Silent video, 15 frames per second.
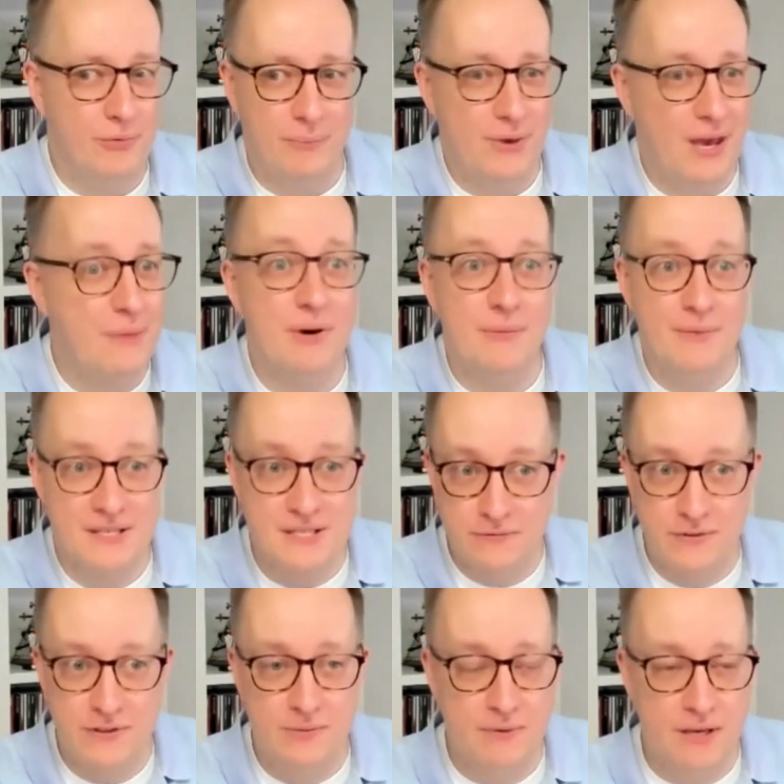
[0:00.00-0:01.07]
paper-based
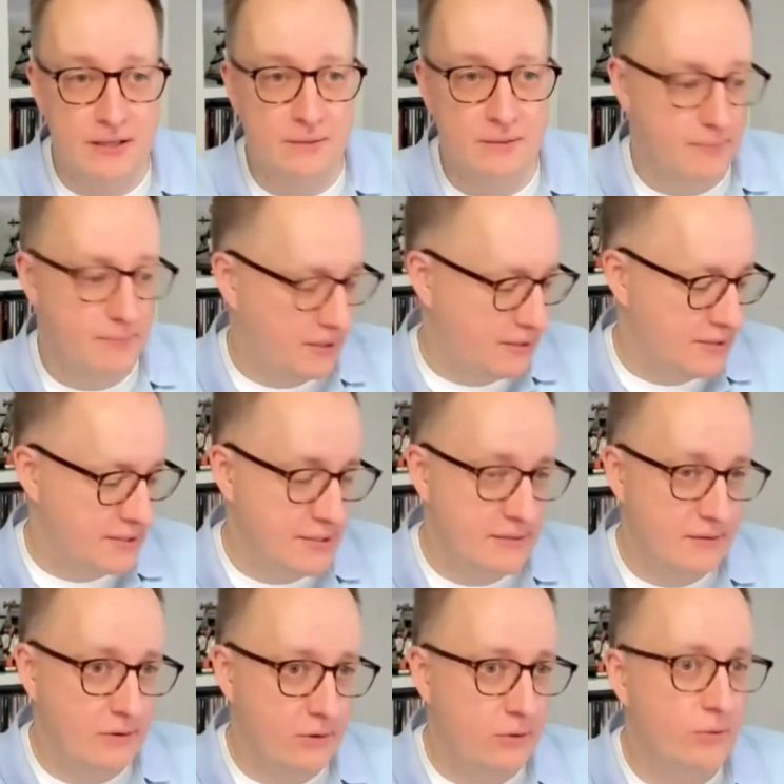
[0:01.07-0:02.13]
feedback, but it's
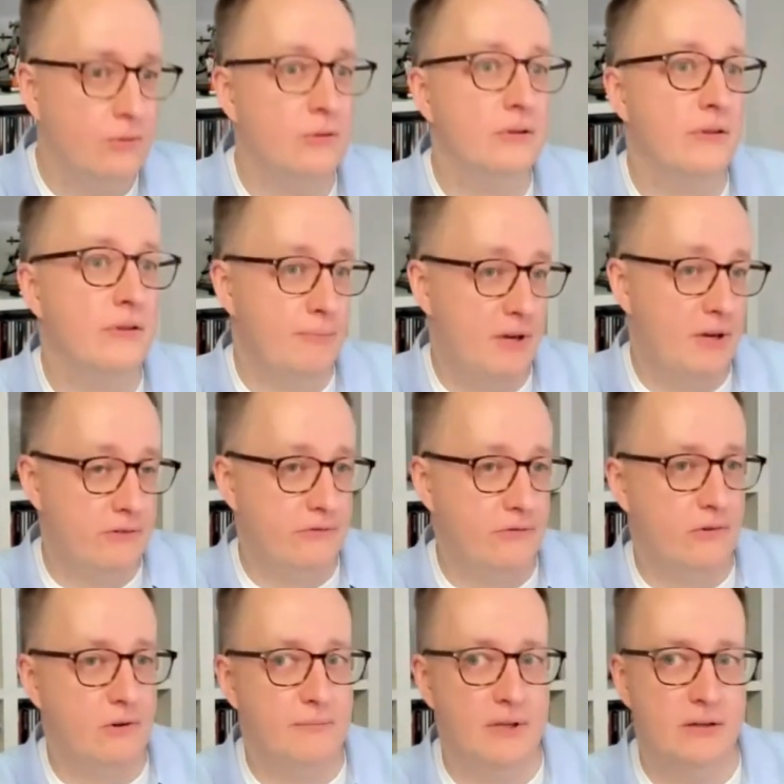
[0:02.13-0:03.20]
all in the
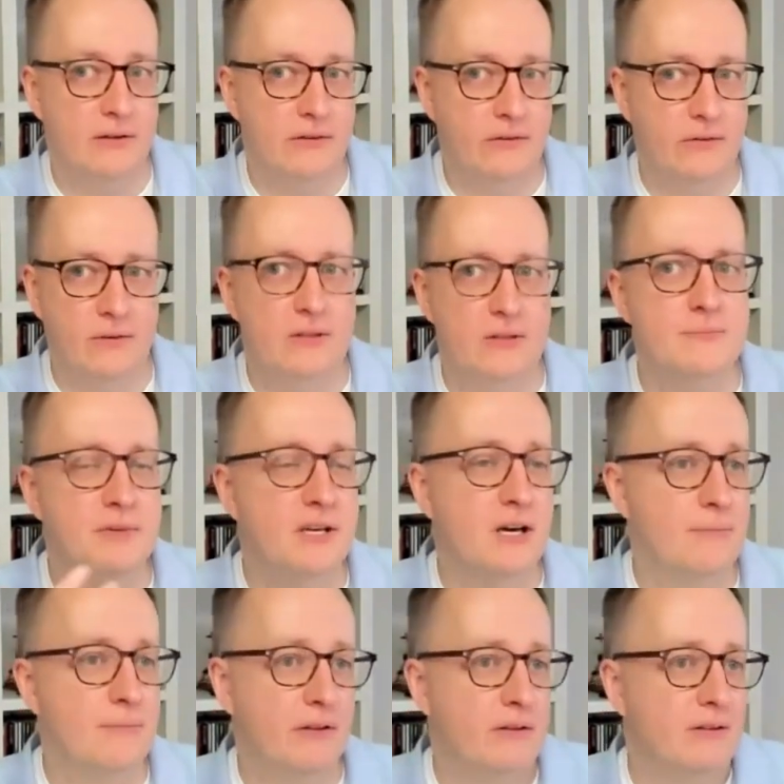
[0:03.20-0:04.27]
platform, and it's
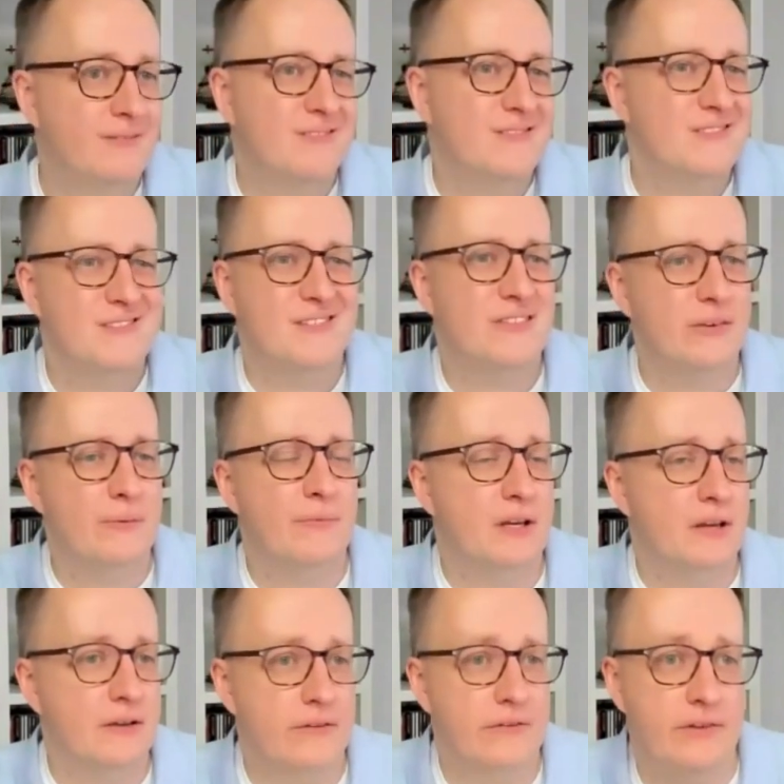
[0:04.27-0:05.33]
becoming something
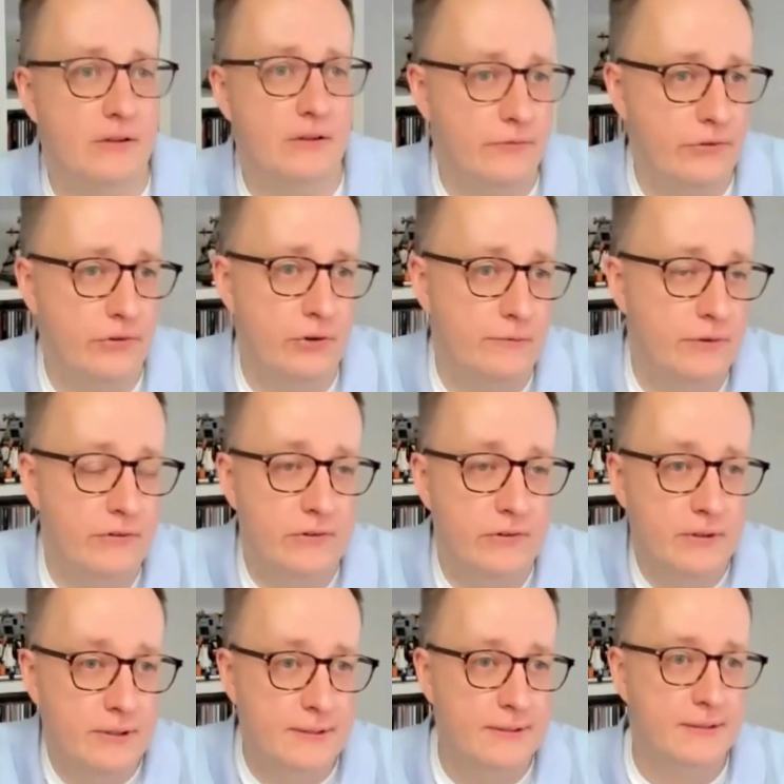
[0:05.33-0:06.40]
like self-service.
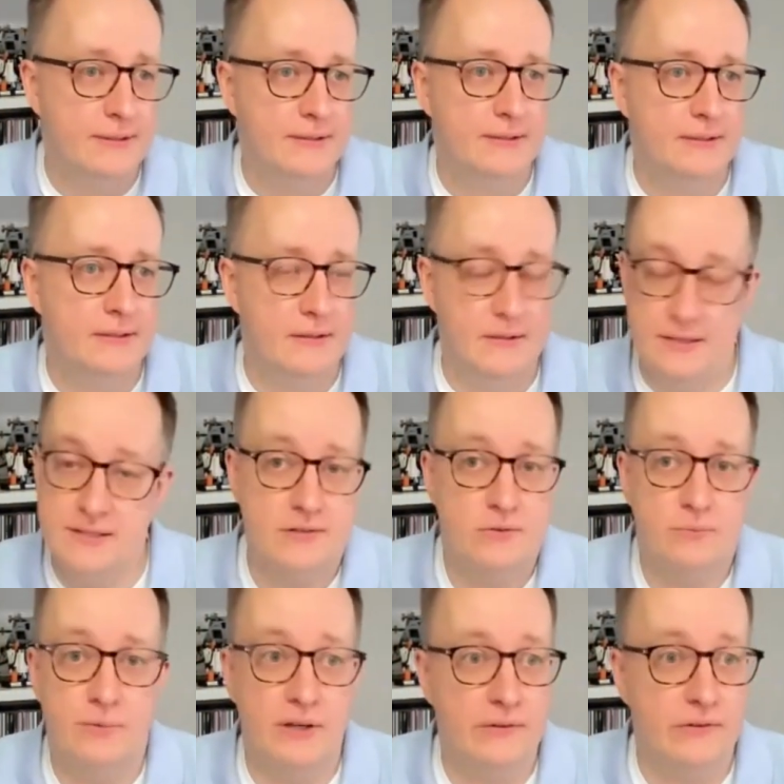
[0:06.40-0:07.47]
And this is
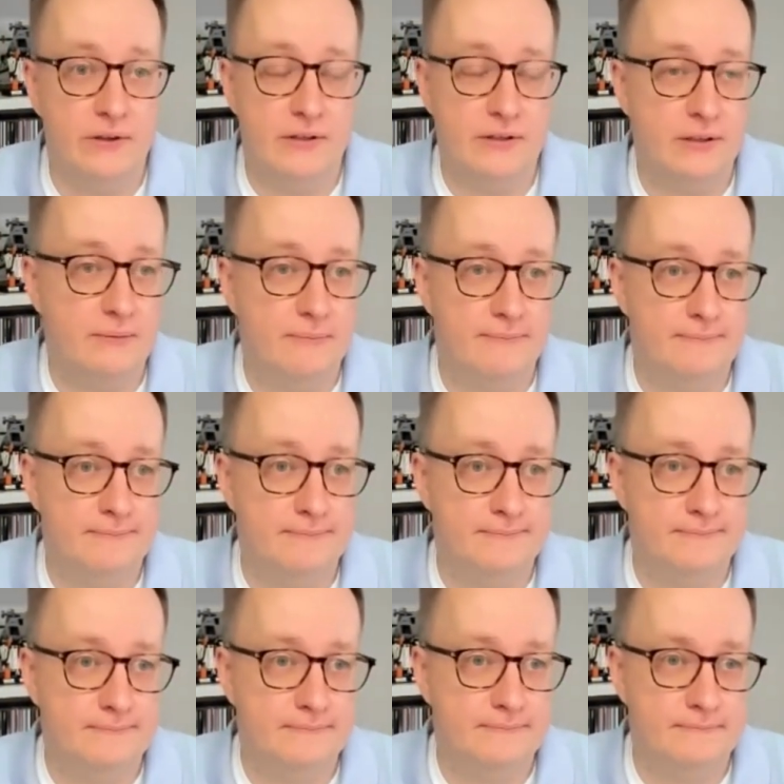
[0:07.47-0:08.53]
super exciting.
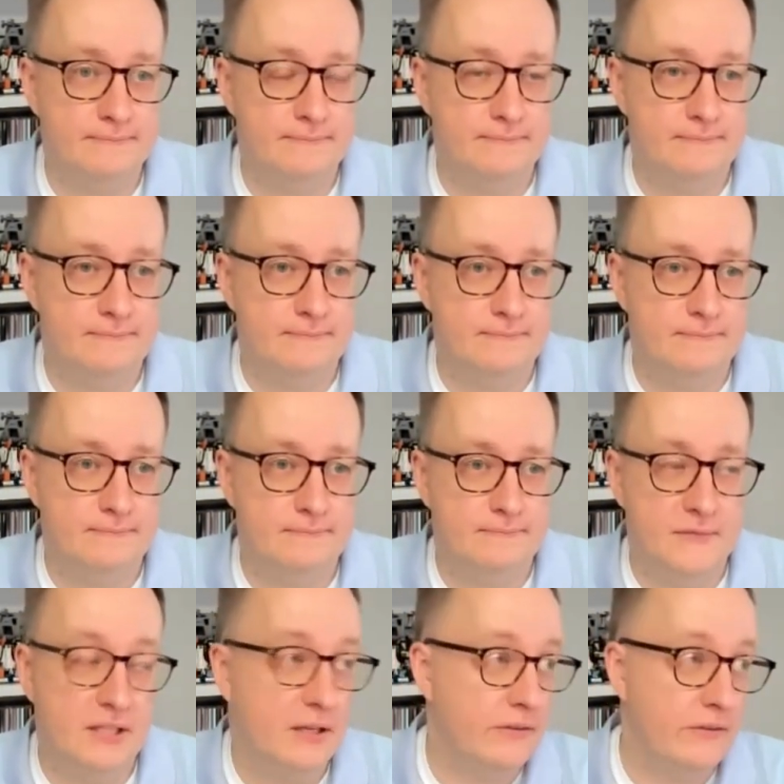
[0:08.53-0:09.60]

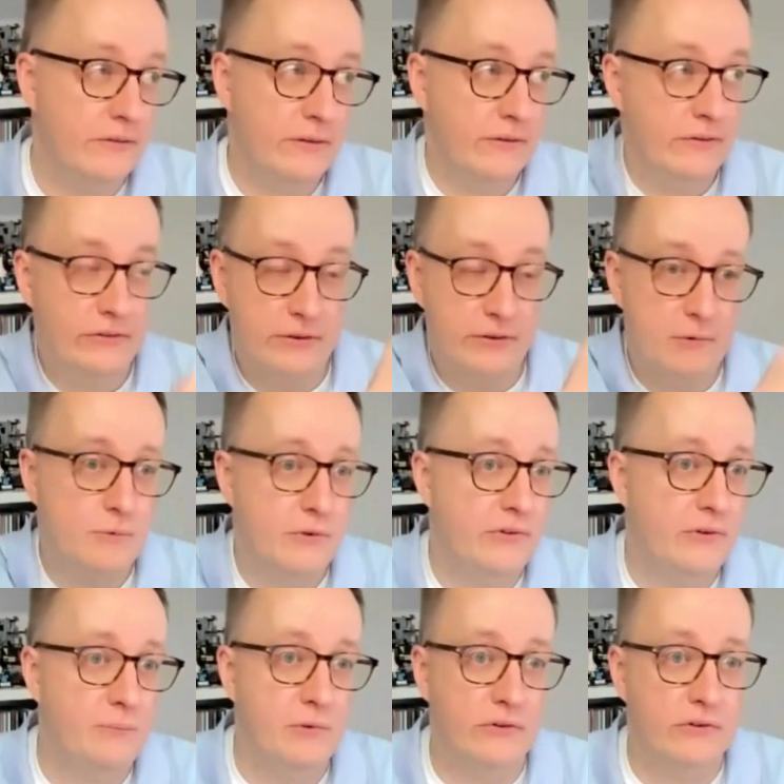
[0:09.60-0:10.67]
And I guess this is something where
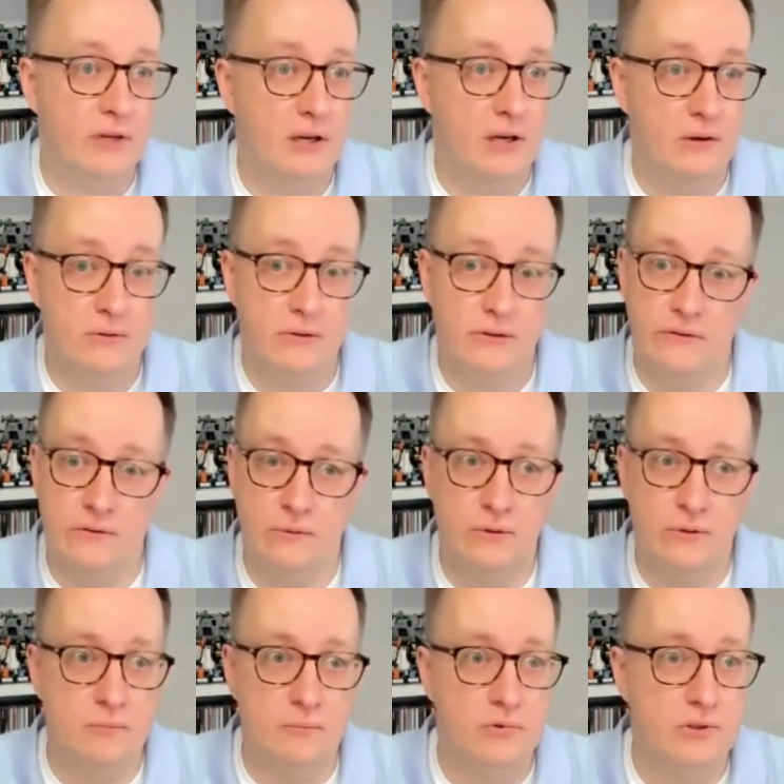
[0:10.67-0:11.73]
Semos Cloud is
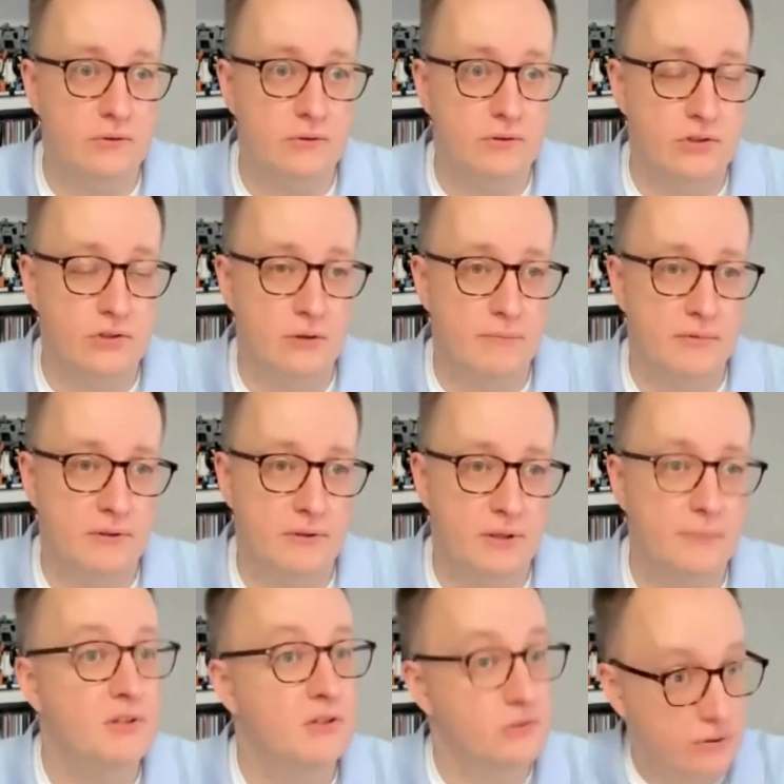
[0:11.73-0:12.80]
doing a pretty good job. I
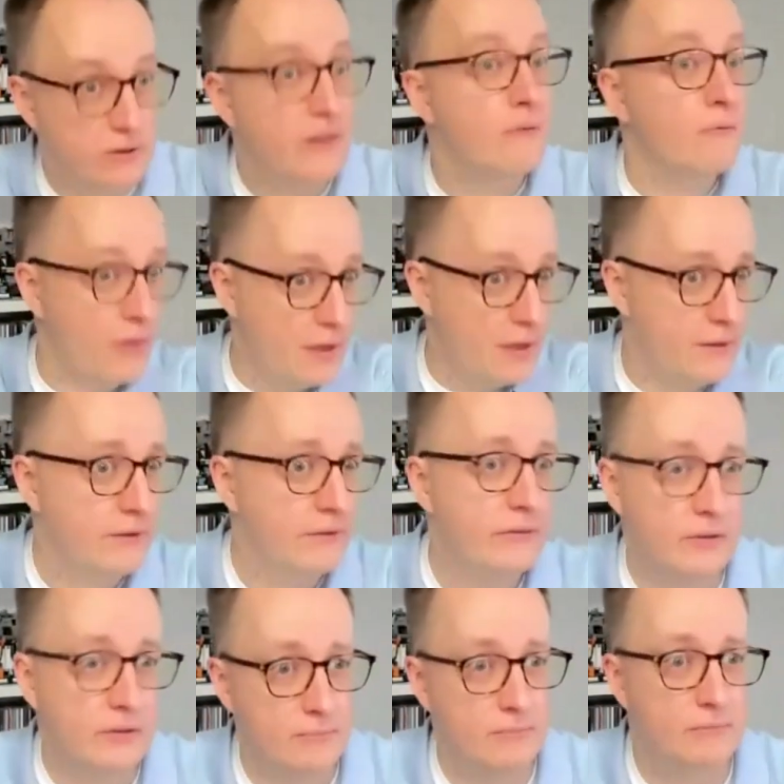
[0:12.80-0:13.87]
mean, together with others,
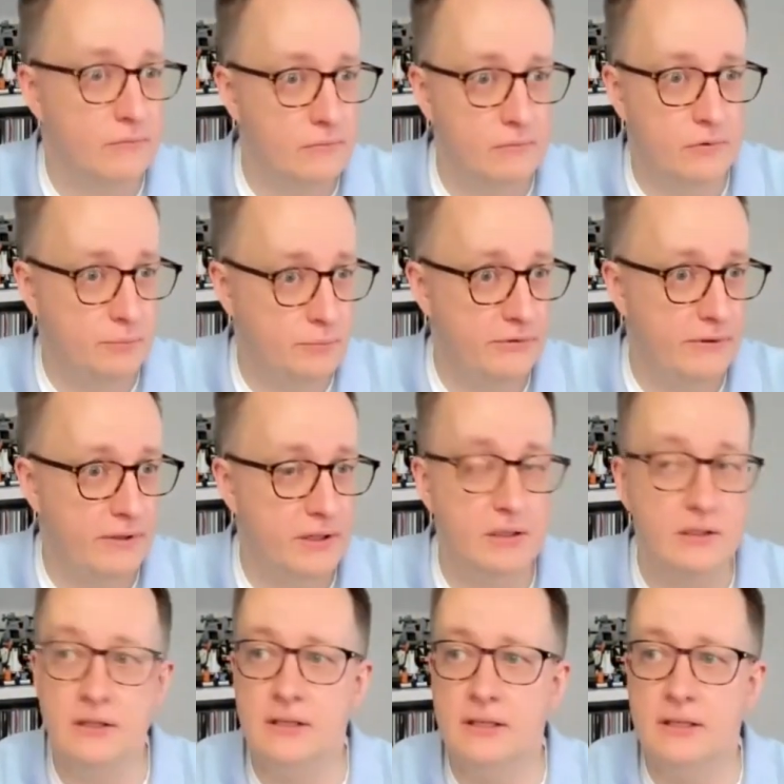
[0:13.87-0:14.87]
to be fair,